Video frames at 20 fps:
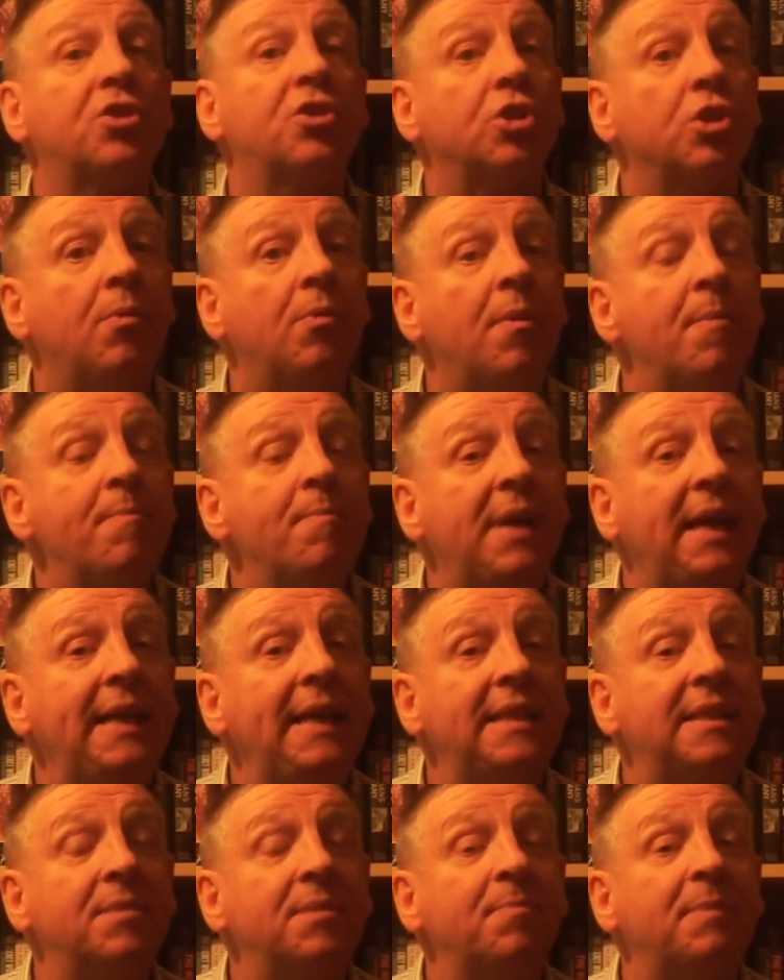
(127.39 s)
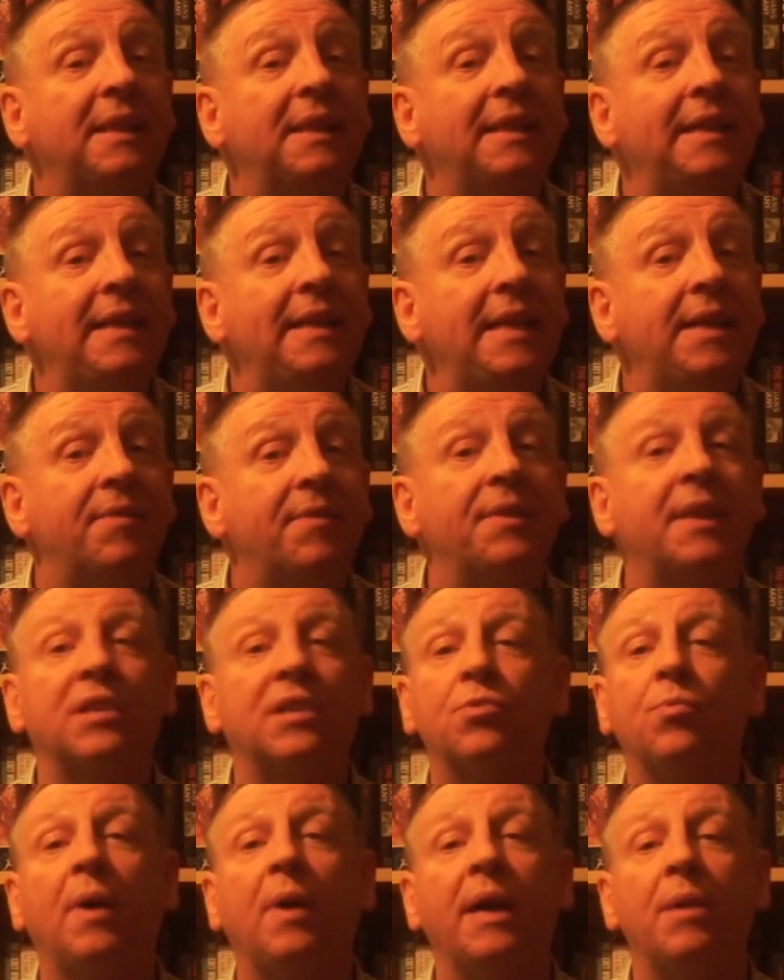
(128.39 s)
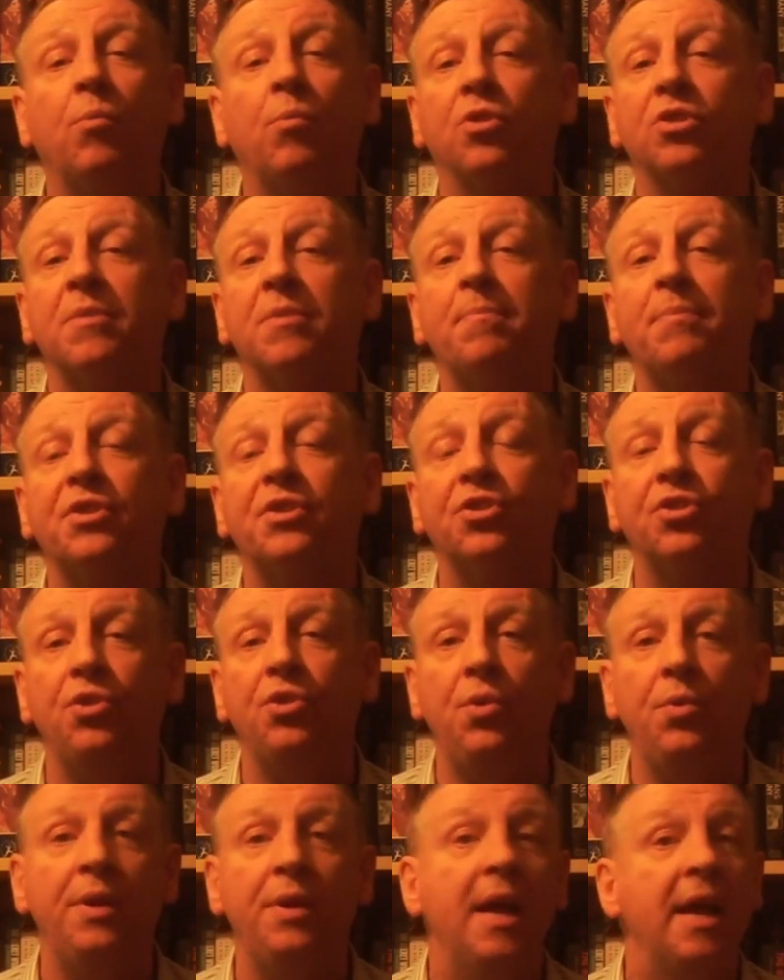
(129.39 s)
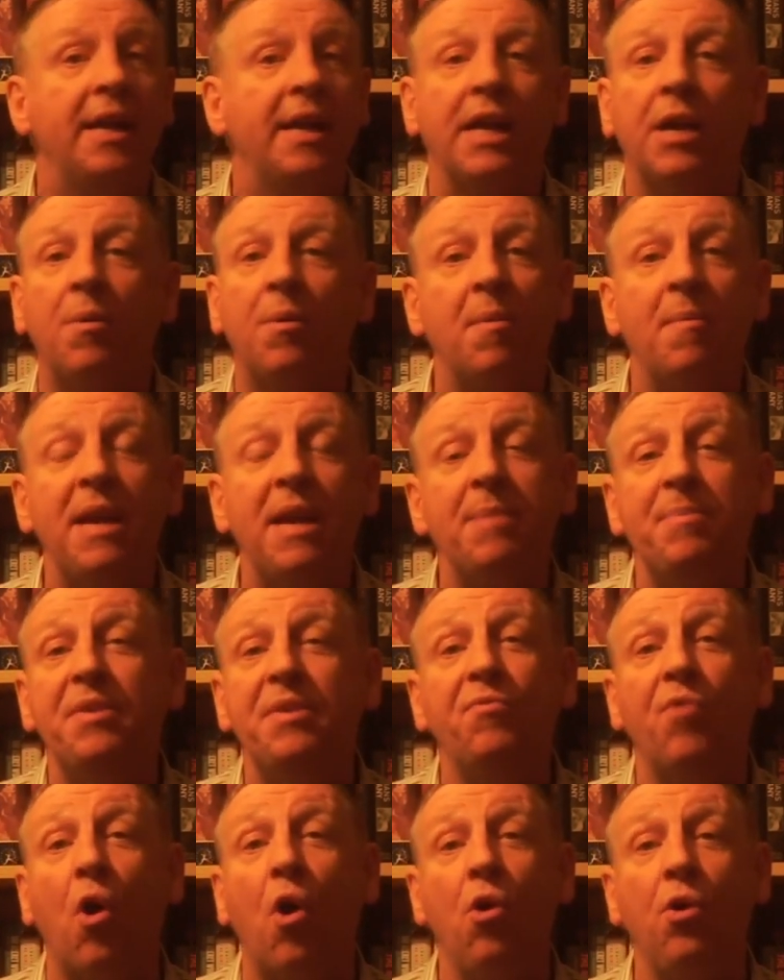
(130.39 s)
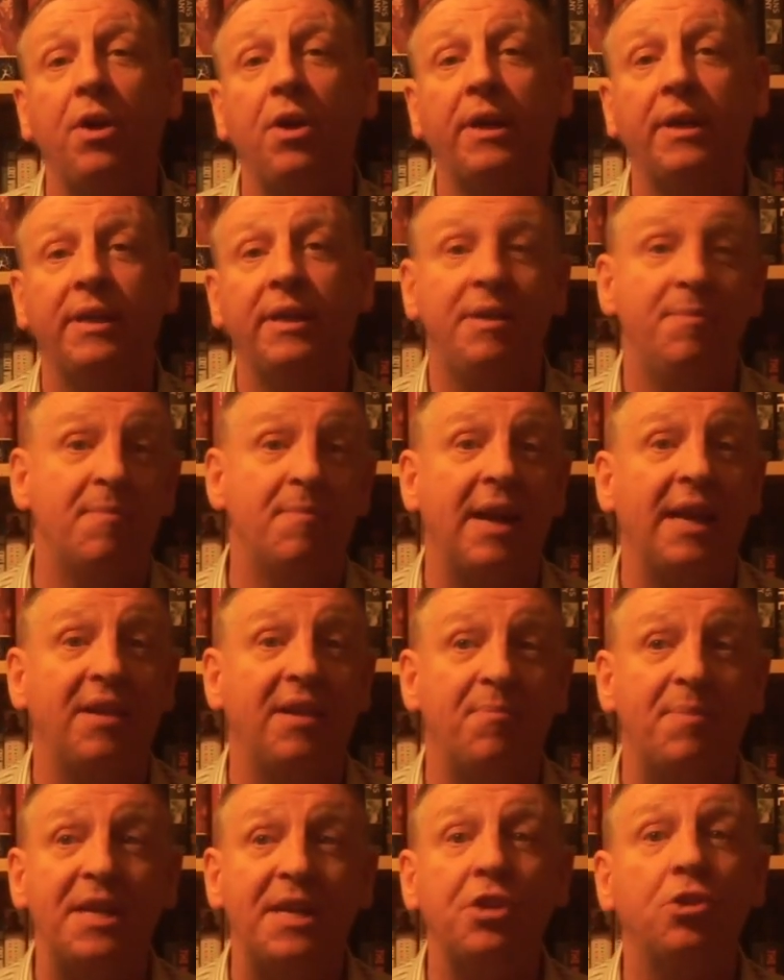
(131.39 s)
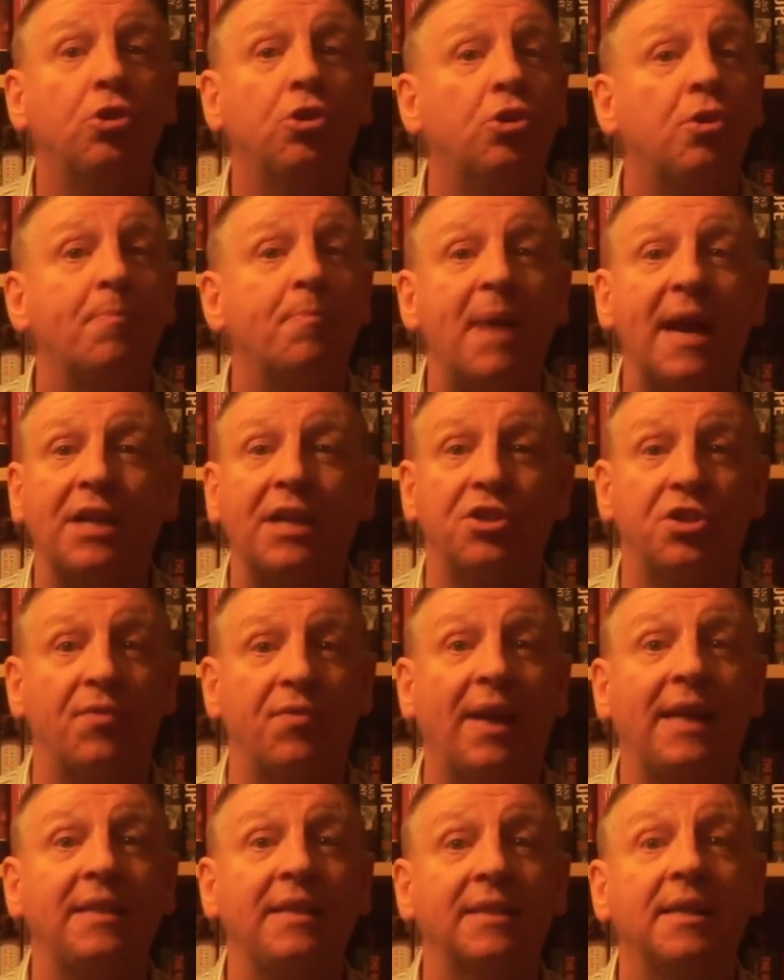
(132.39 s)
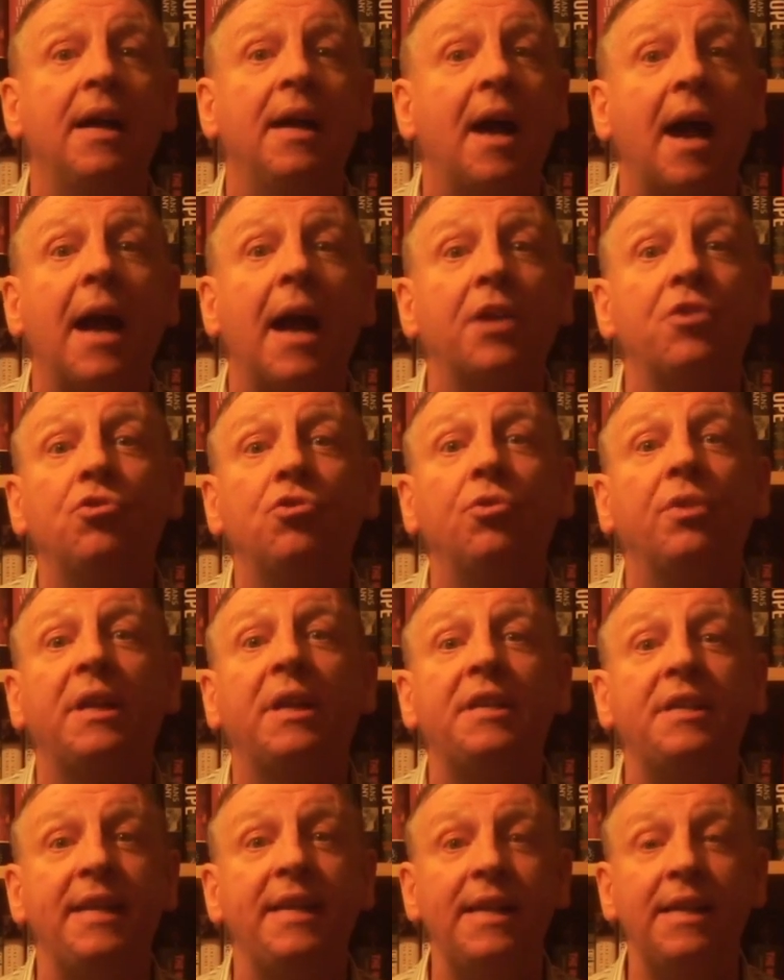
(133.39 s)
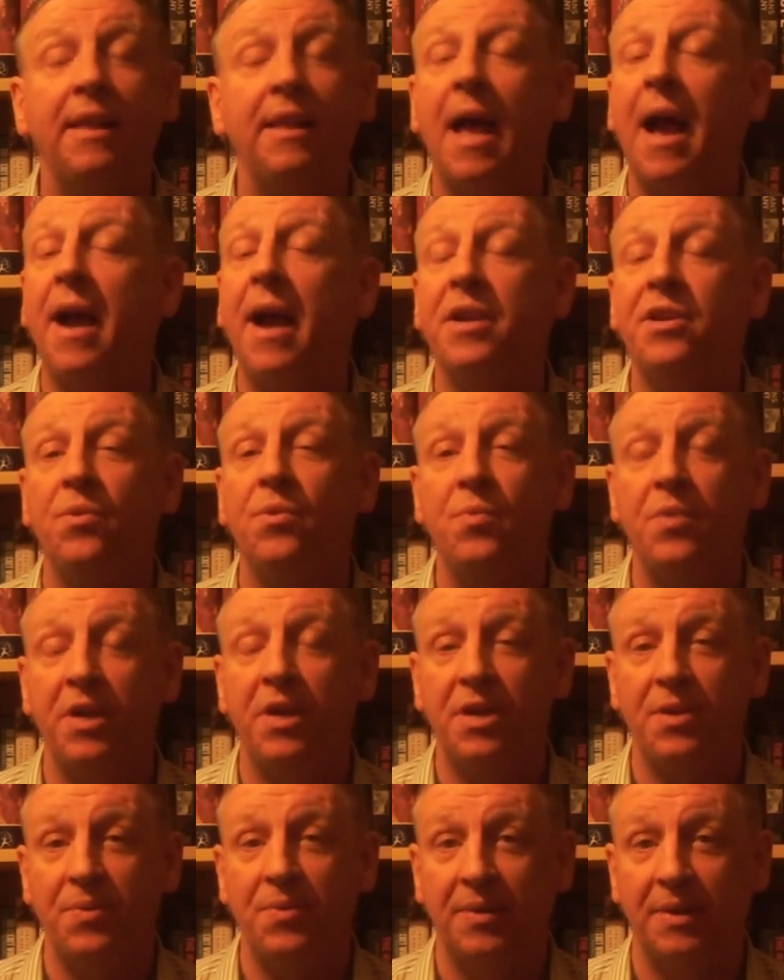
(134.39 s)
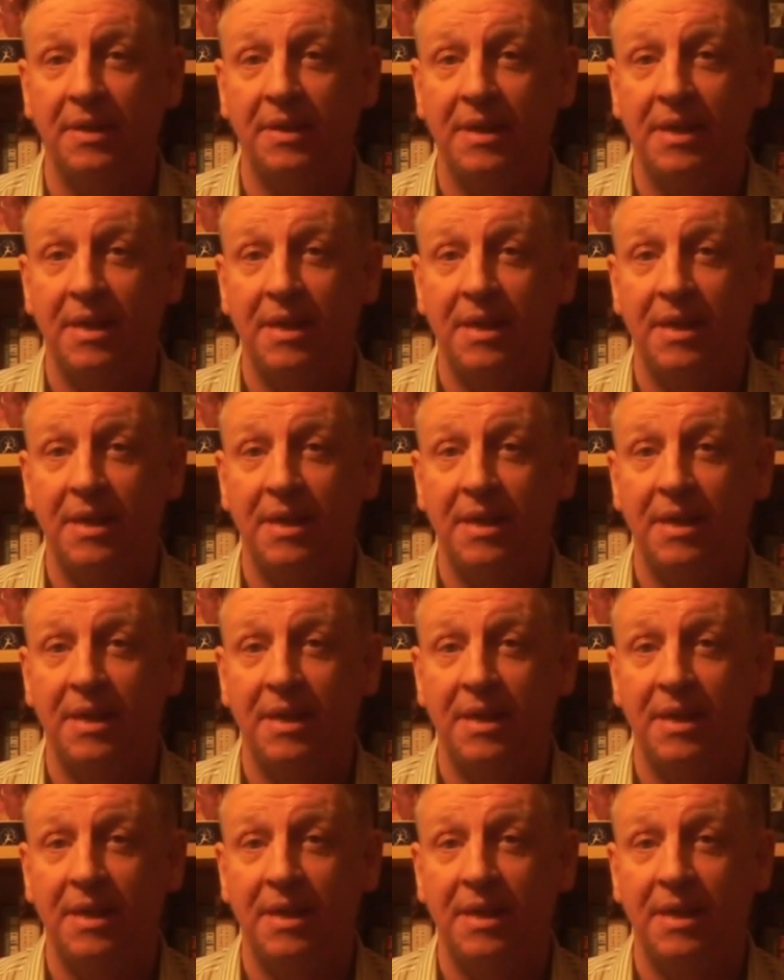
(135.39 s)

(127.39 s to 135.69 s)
Someone made to believe, and that's why it wasn't pursued. Now, I may be wrong. He may have been caught bang to rights and done a deal. I don't know.